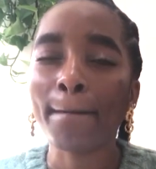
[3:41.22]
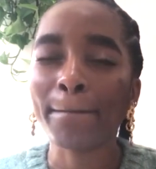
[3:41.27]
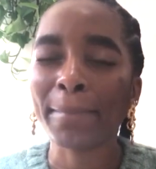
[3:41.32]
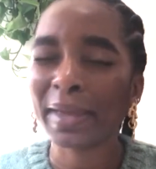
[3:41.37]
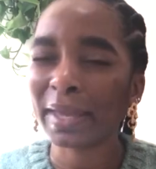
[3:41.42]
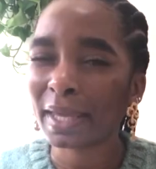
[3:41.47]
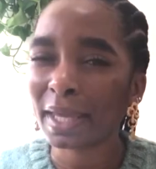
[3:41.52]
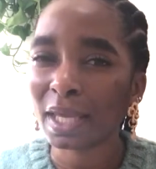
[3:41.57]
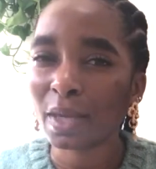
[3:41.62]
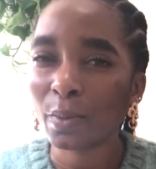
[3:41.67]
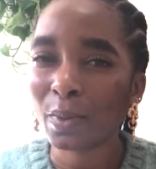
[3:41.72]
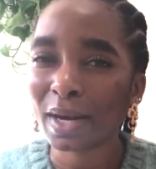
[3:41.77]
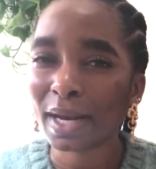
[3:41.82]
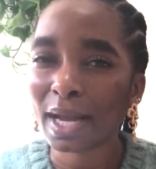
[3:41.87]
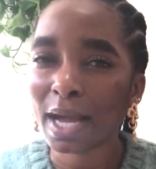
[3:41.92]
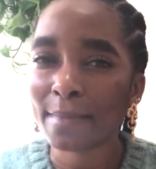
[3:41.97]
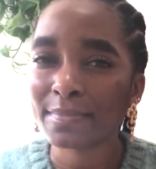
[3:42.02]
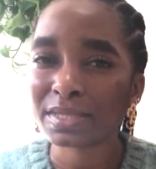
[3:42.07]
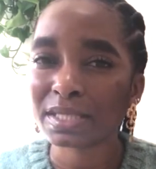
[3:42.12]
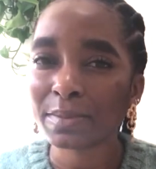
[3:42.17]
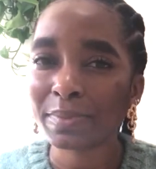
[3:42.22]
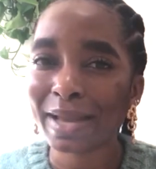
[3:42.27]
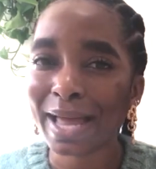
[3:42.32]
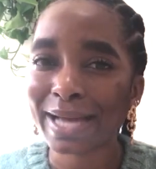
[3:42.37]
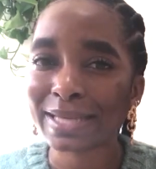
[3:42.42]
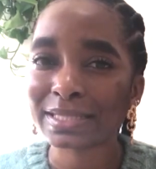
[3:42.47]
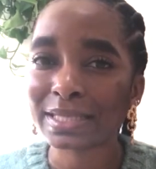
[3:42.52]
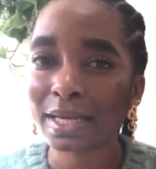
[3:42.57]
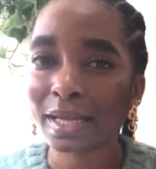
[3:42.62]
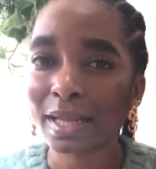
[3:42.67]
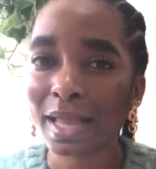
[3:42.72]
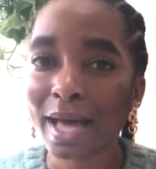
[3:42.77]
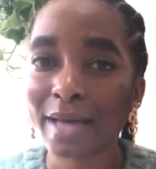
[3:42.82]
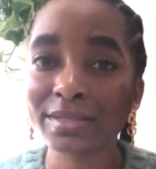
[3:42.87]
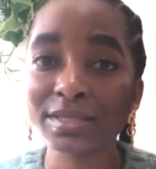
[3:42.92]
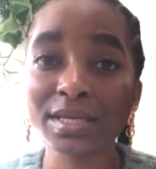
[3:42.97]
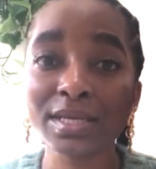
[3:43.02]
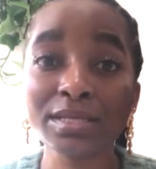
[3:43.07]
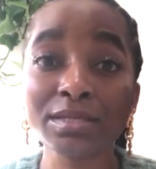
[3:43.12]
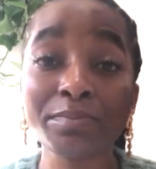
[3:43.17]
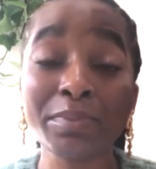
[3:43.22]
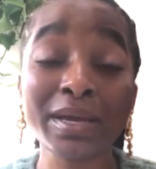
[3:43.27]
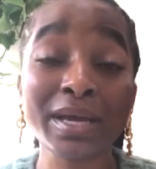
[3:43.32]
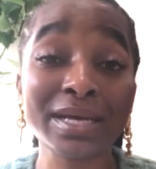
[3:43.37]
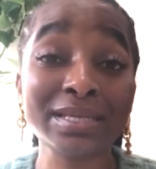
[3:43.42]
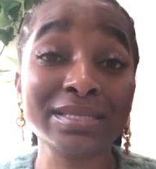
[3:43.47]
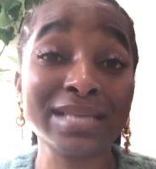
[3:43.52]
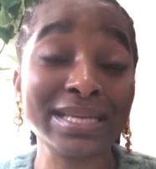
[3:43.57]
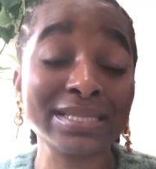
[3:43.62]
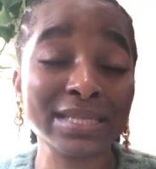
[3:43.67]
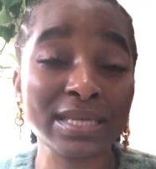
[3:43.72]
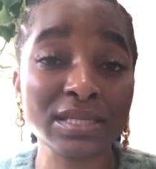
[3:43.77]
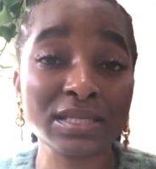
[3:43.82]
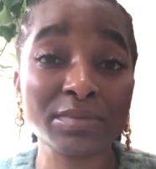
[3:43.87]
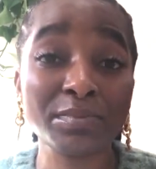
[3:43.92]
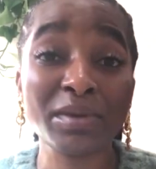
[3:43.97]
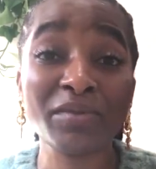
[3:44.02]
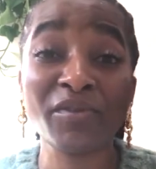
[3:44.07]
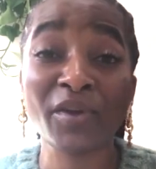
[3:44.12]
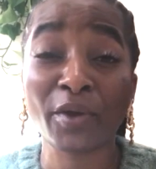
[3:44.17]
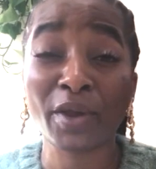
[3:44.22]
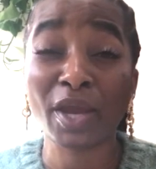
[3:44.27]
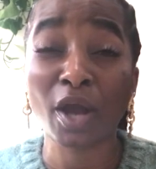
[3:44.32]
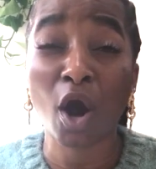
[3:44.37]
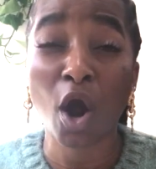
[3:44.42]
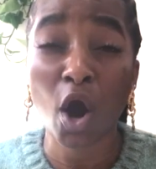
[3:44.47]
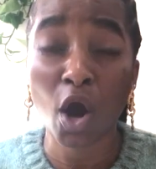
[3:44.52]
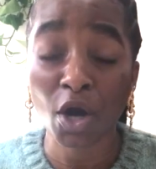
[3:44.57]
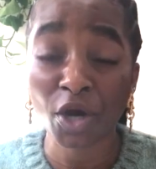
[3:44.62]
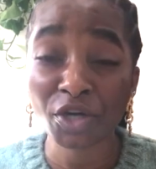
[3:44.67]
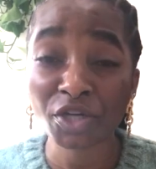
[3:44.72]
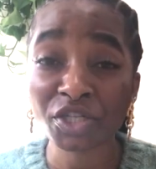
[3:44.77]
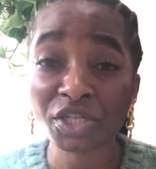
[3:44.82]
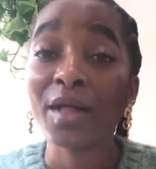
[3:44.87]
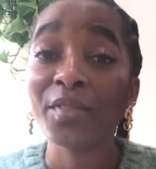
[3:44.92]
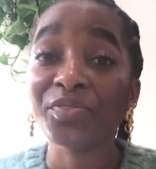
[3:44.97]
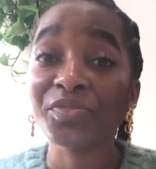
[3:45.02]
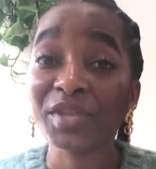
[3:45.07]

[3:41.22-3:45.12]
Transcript: picky when it comes to black sunglasses because they tend to be very harsh.